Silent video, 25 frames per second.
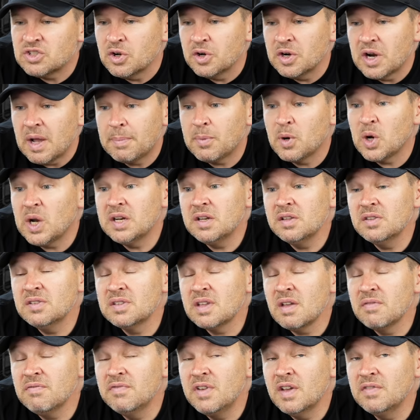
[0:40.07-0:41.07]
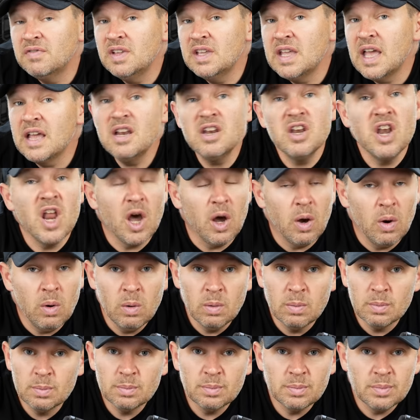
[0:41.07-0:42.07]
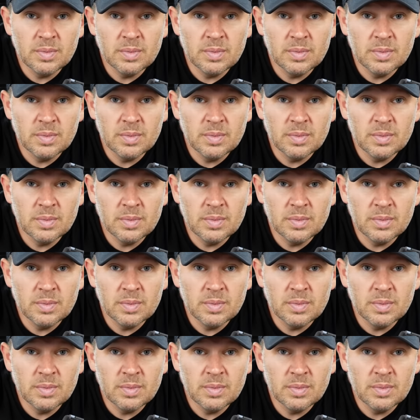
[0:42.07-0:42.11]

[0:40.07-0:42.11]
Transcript: there an upgrade to the seven fifty yet? No.